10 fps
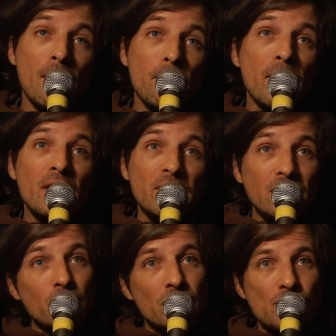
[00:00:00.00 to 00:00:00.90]
Maybe
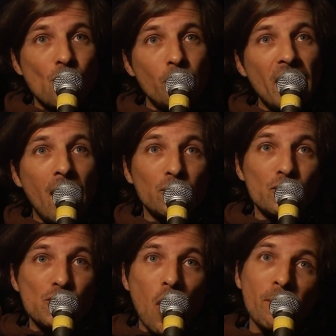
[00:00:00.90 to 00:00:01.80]
you can show me how
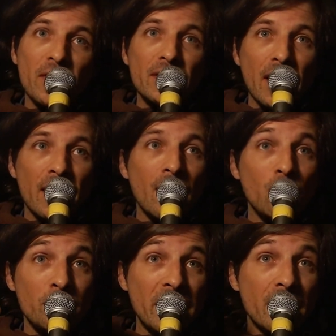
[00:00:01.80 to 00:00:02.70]
to chop it and I
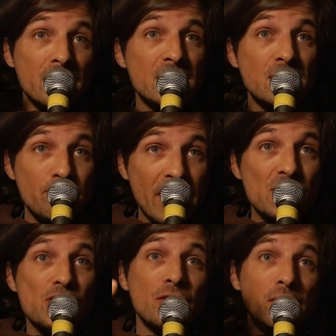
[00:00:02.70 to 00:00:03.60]
will make a
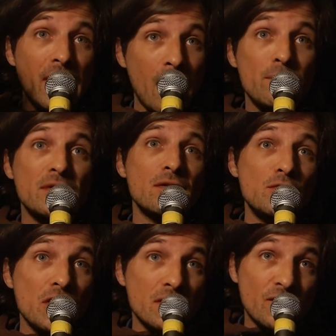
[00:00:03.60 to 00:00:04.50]
special
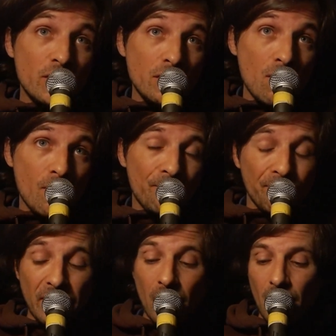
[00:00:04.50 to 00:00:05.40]
episode just for you.
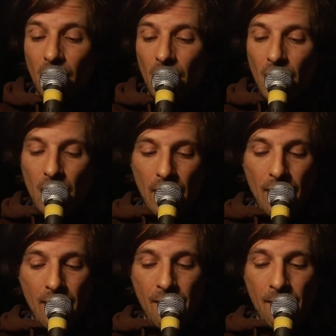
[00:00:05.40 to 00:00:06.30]

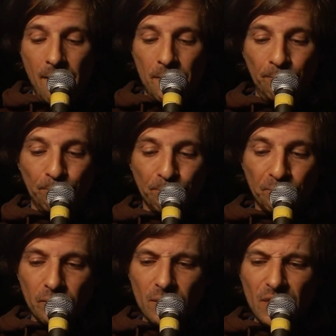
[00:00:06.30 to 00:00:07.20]

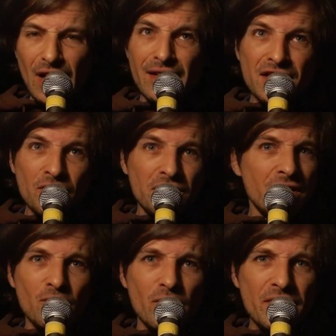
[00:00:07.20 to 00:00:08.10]
Let's
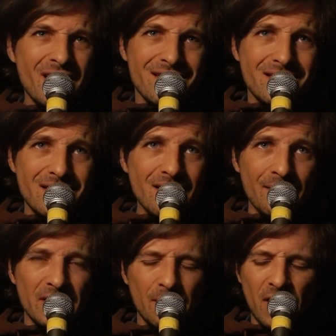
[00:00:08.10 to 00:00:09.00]
continue with this.
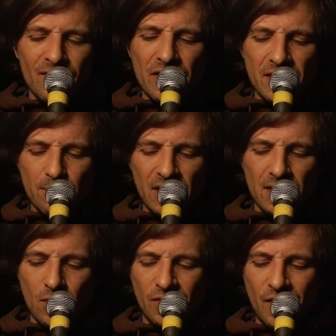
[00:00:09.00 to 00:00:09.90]
I mean, I'm loving this
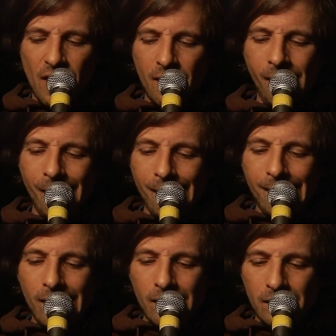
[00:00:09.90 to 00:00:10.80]
beat so far.
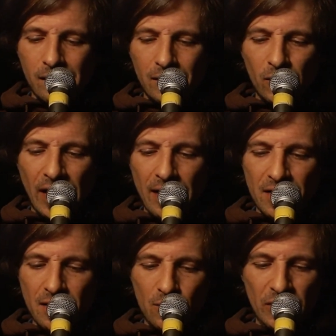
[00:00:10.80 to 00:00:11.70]
What
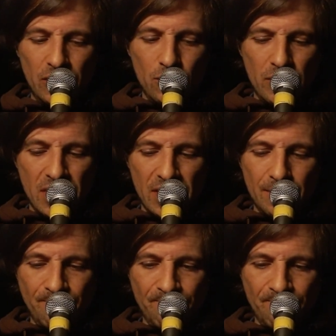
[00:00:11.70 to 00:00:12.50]
else can we do with it?